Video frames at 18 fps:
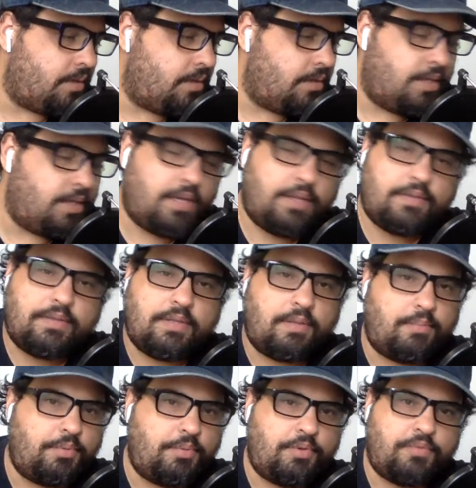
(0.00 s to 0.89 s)
it's
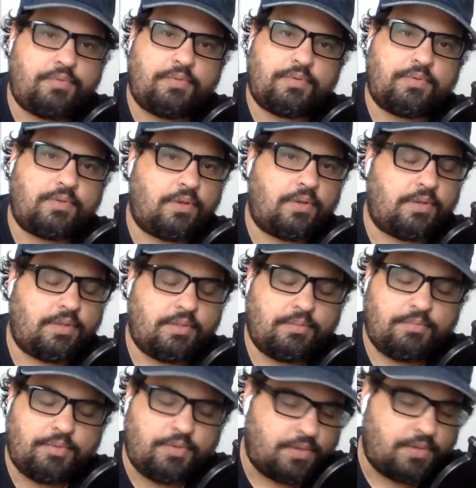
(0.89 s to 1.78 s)
a beautiful song.
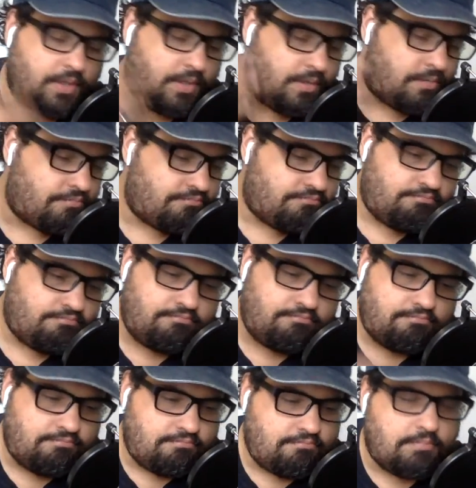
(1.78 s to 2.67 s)
The music
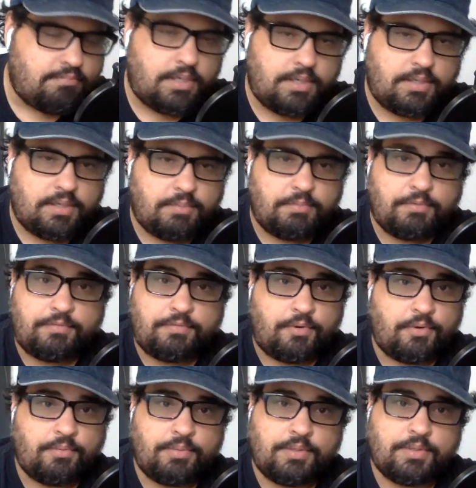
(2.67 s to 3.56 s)
and the
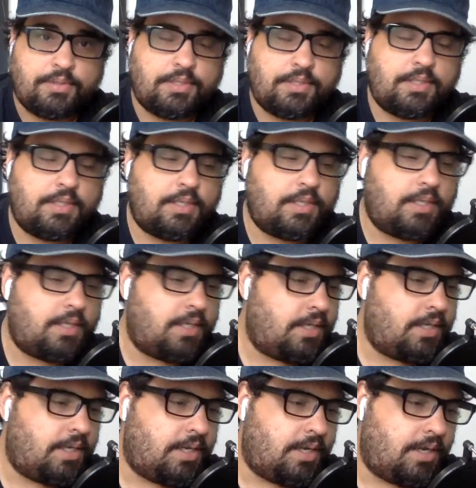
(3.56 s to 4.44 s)
performance
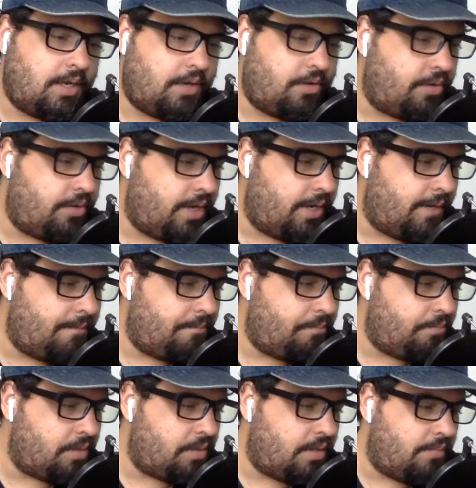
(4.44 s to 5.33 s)
are great.
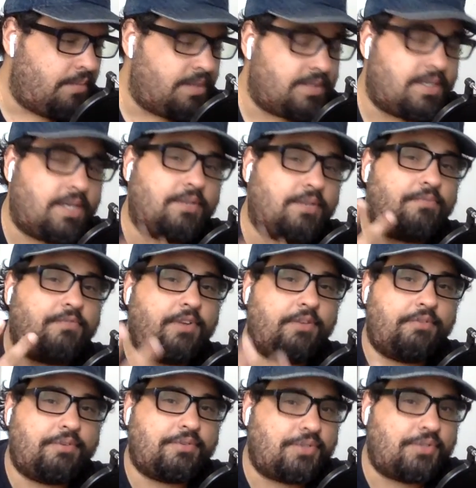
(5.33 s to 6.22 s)
My second
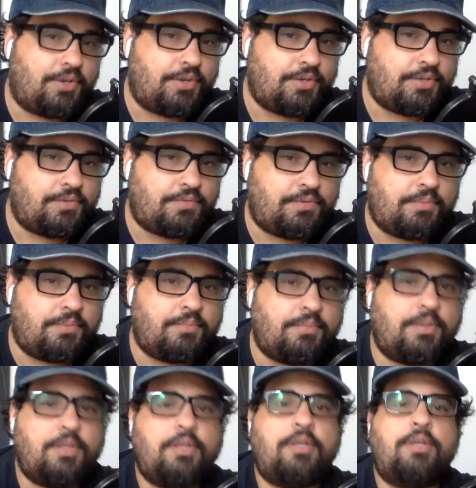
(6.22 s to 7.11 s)
favorite song is
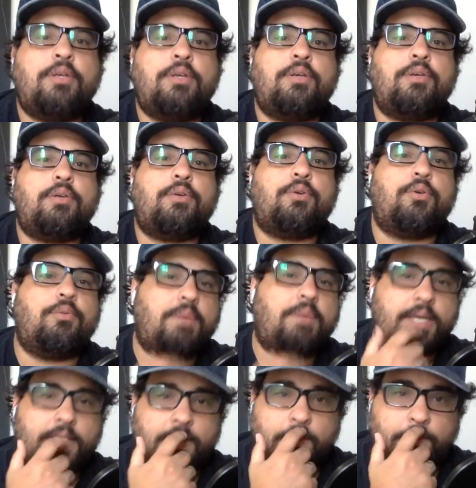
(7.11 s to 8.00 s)
from
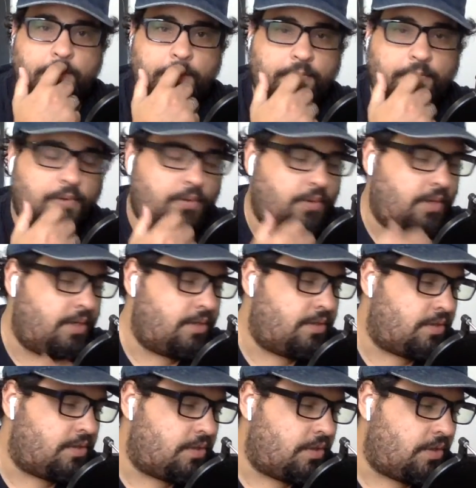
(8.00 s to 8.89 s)
Goodbye Yellow Brick Road, and
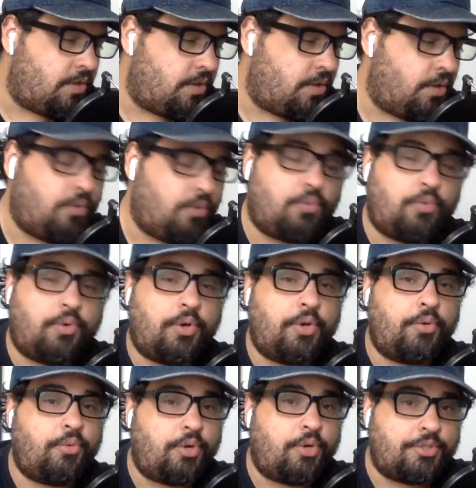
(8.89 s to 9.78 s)
it's a song called
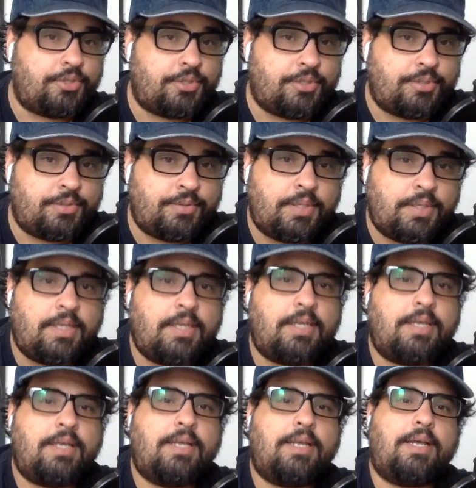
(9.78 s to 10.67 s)
Roy Rogers.
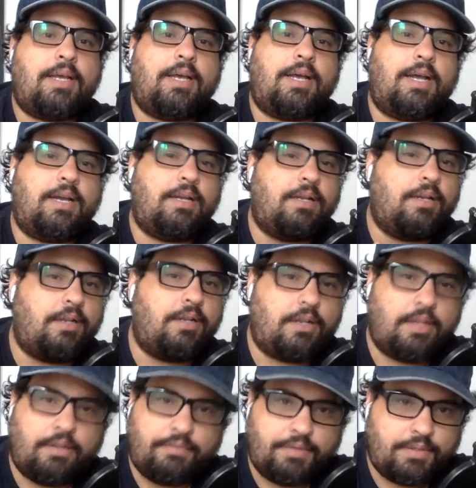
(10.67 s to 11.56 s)
I
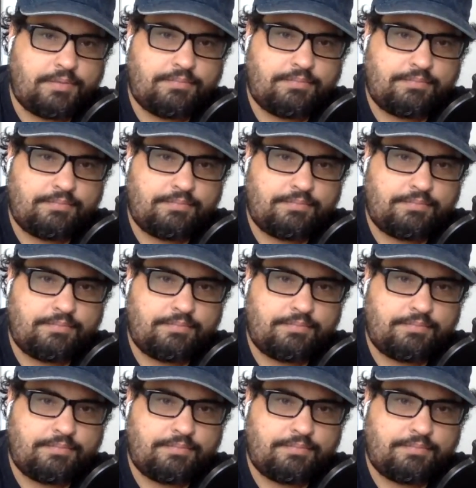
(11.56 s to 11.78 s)
love it.